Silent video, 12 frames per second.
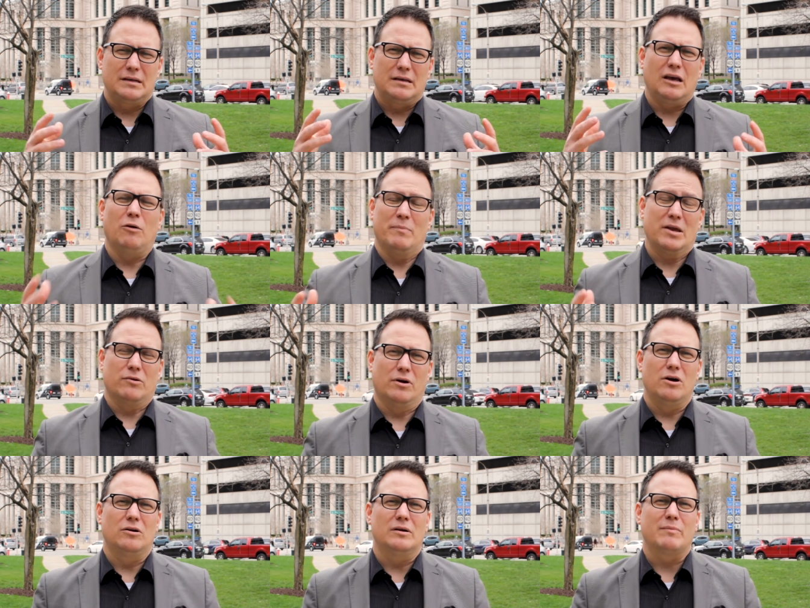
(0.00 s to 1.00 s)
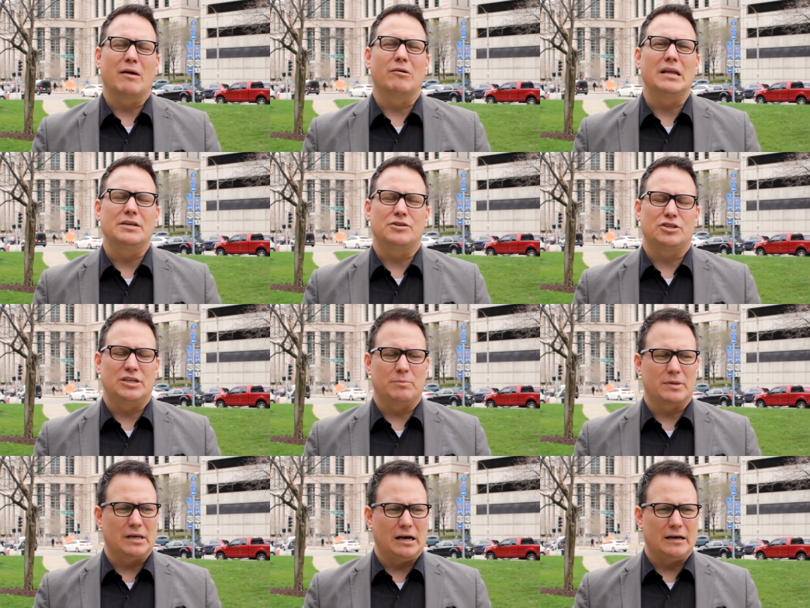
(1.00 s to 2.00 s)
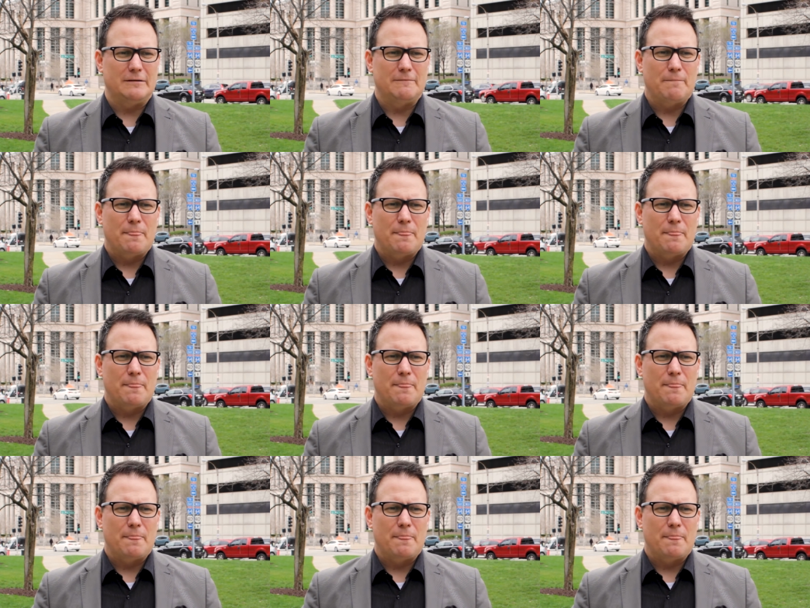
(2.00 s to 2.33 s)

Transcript: help me grow in my relationship with God.